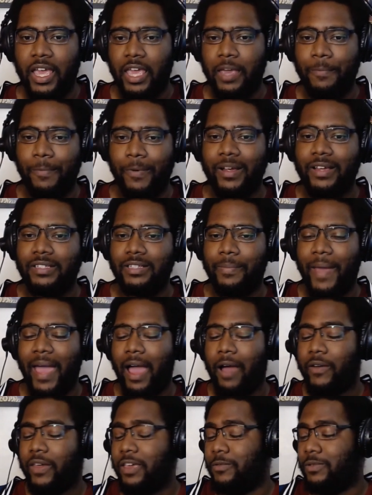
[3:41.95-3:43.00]
he brings up
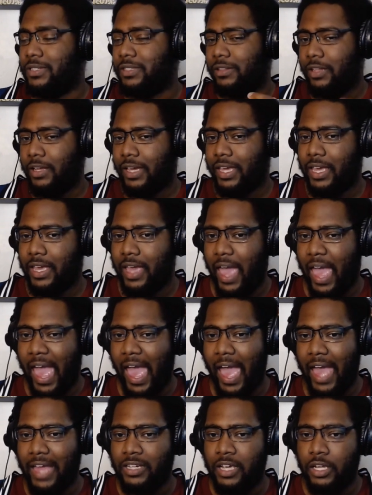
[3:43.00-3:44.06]
how he was looking
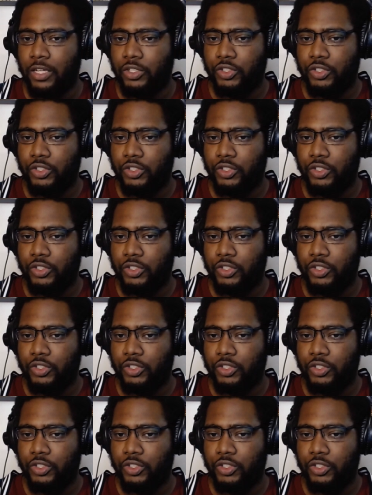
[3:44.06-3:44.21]
at